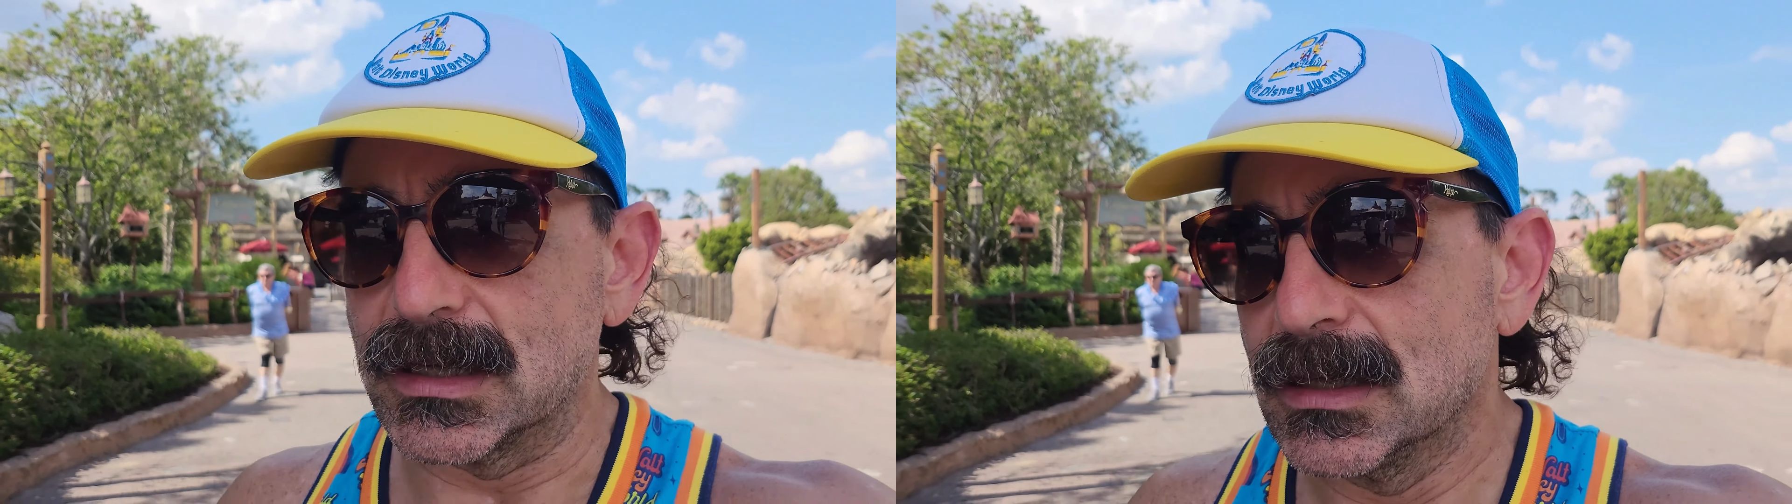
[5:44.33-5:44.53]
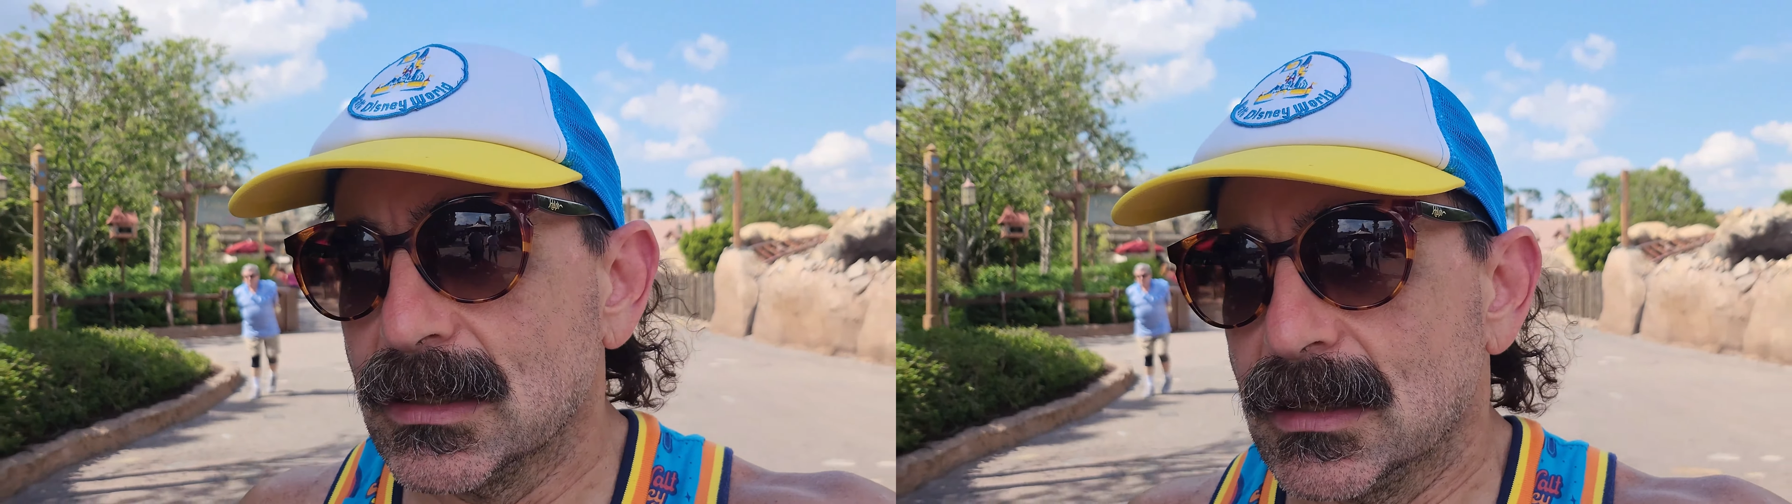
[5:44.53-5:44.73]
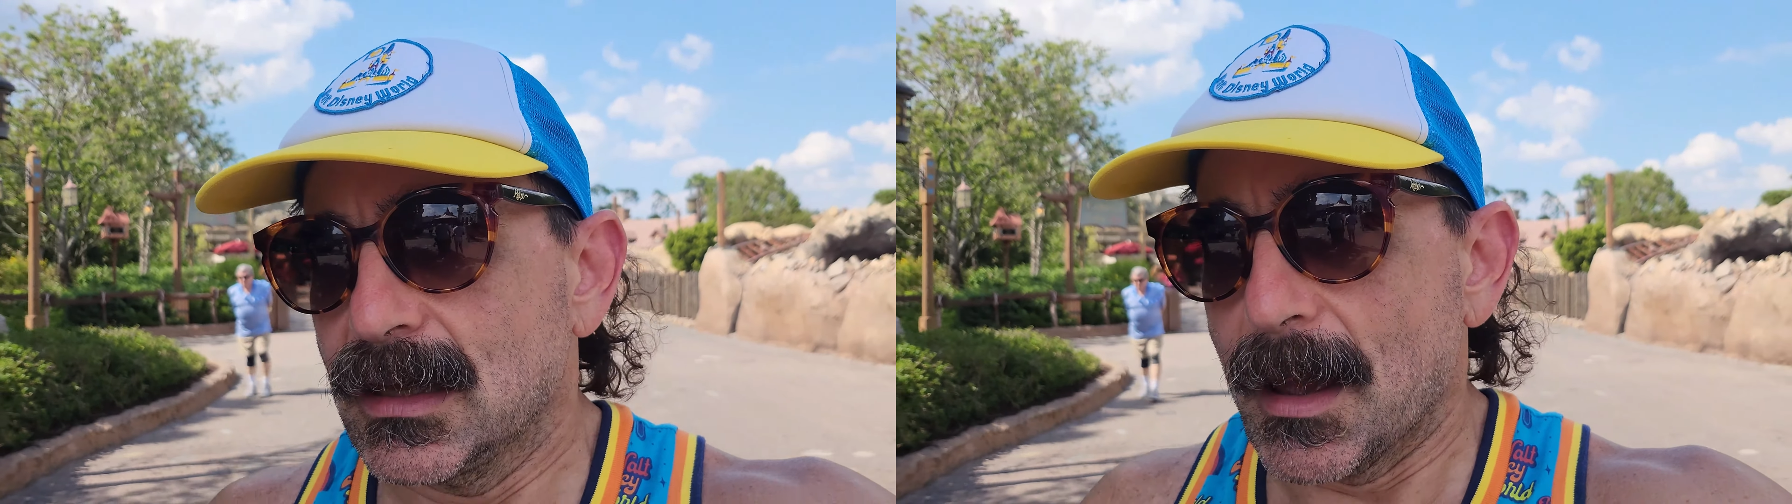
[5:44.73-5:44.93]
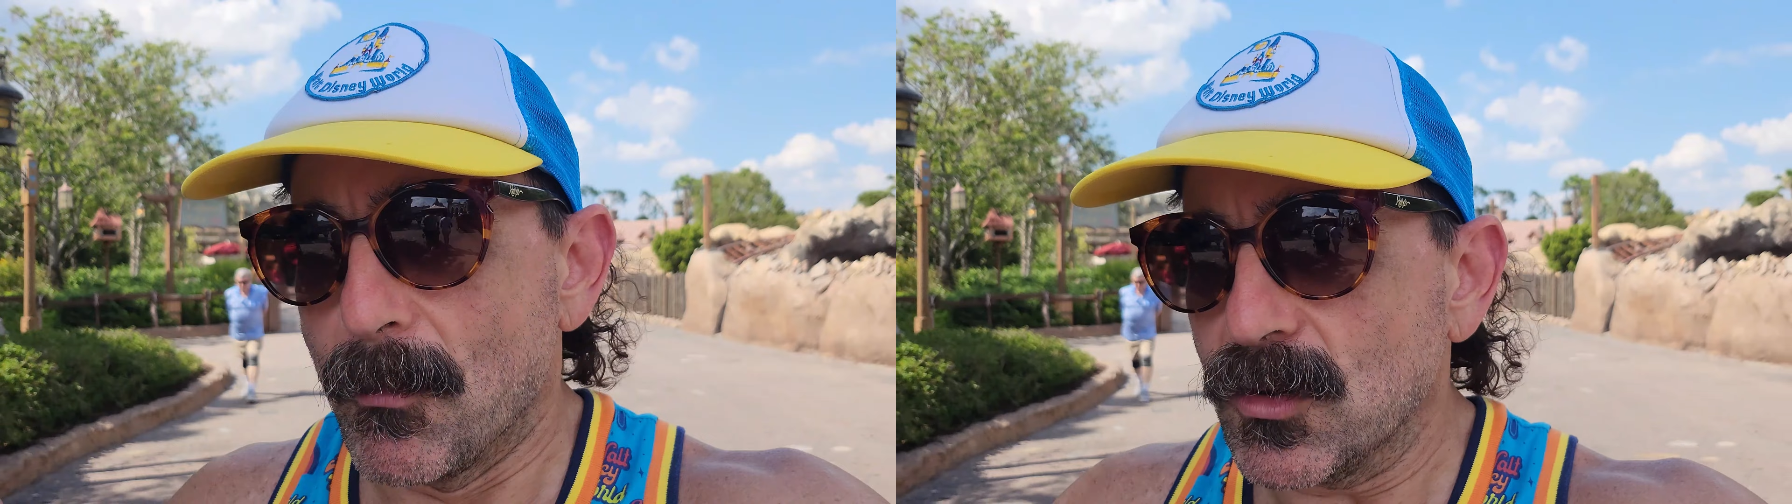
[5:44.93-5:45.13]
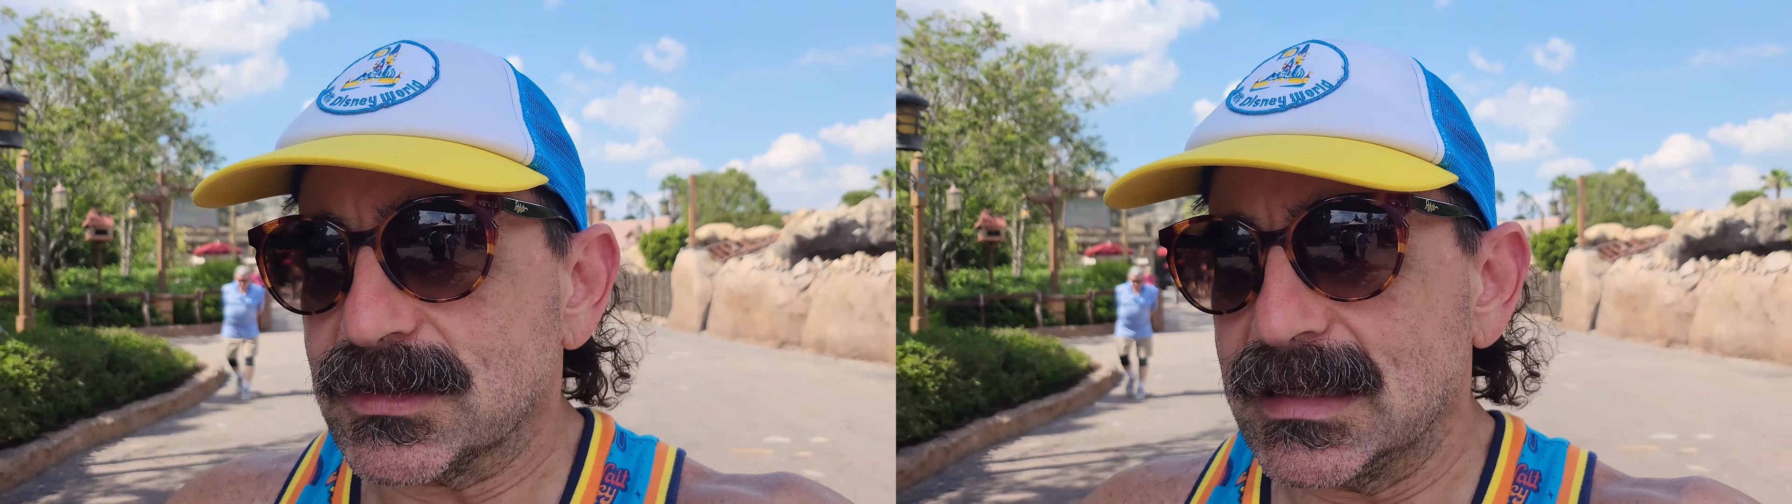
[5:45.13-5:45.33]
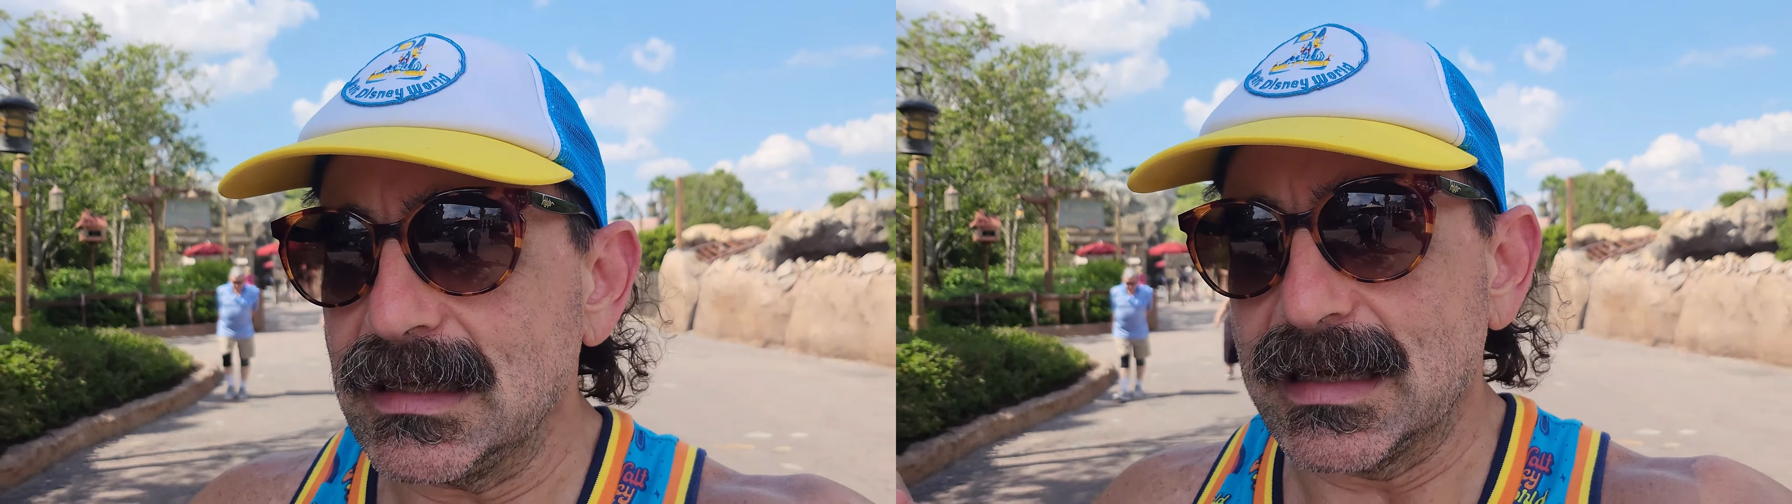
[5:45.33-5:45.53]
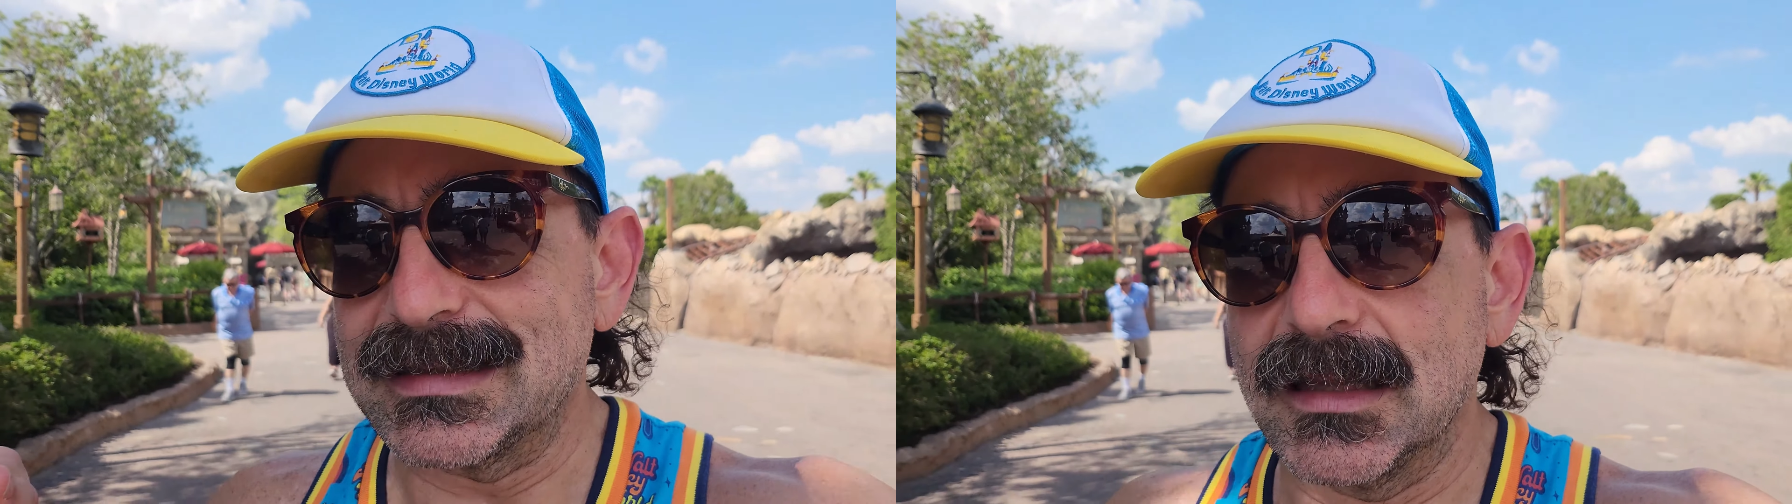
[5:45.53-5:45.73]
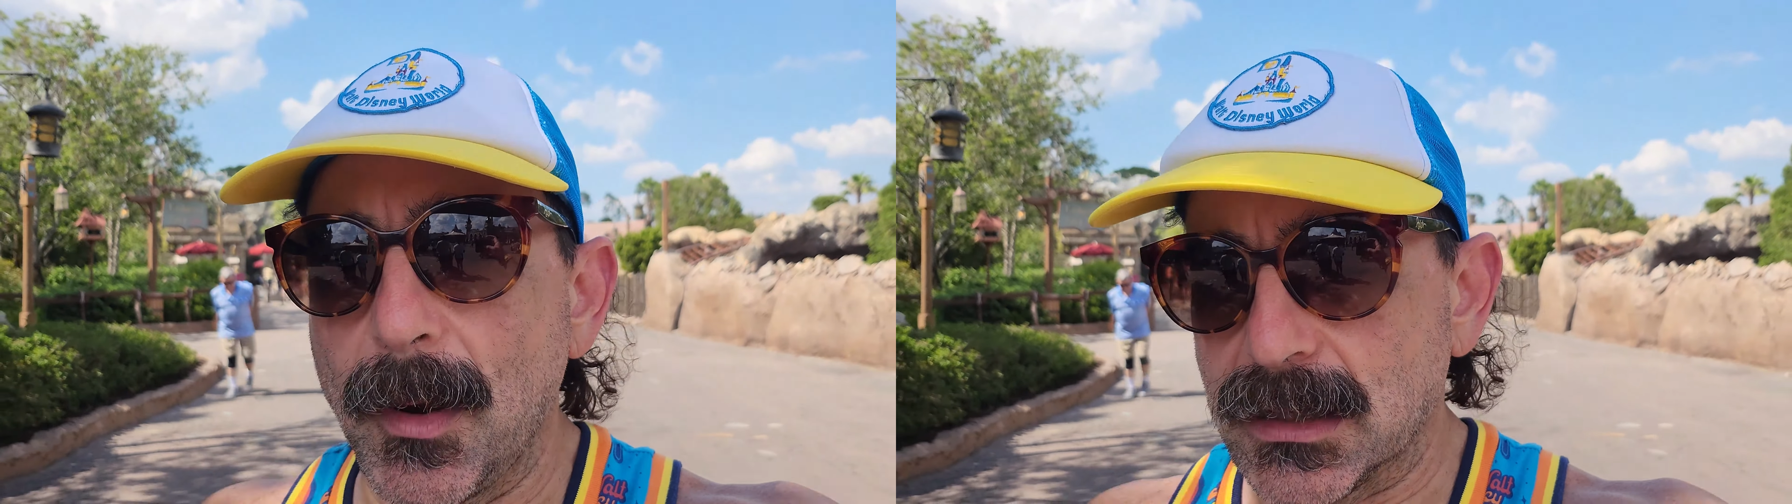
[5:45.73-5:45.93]
And mostly, it's
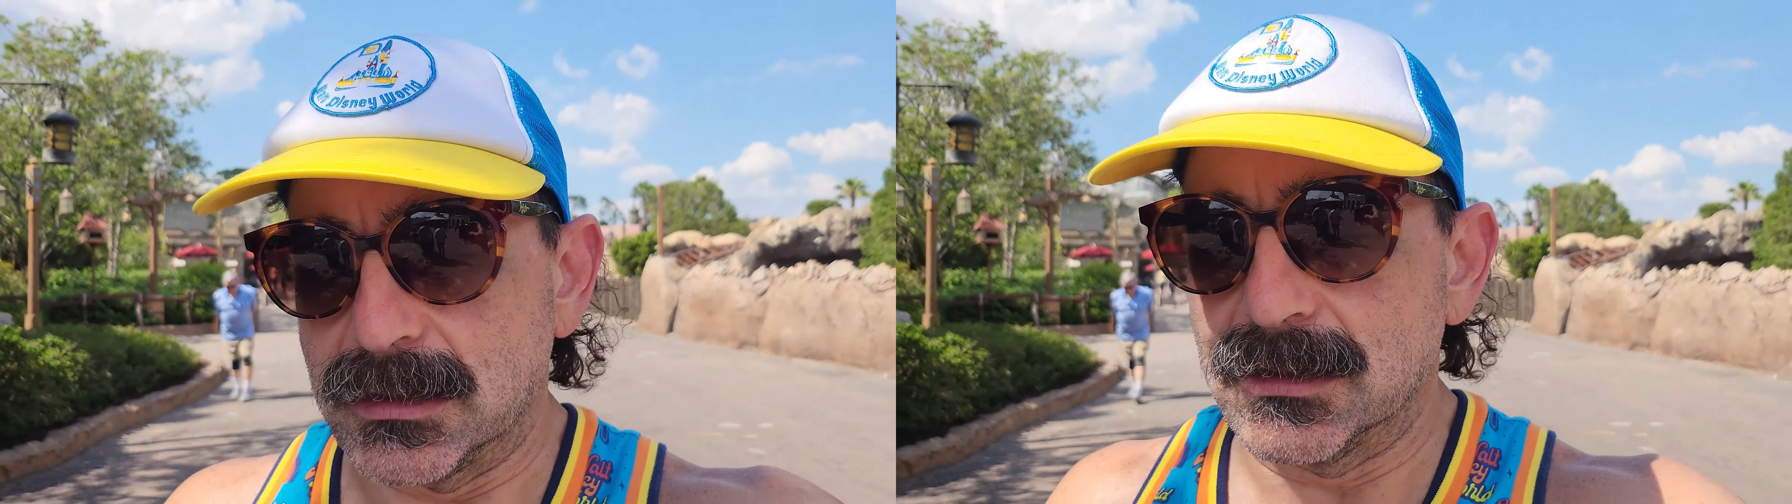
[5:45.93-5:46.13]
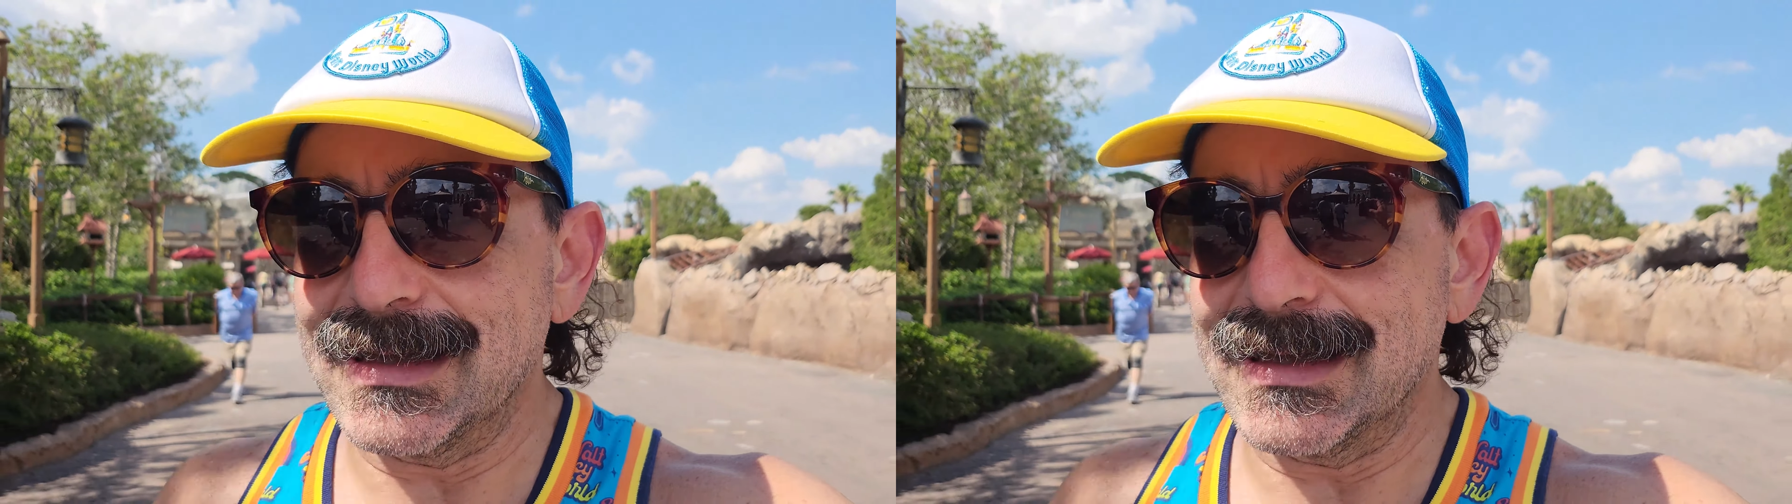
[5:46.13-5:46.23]
in the bun.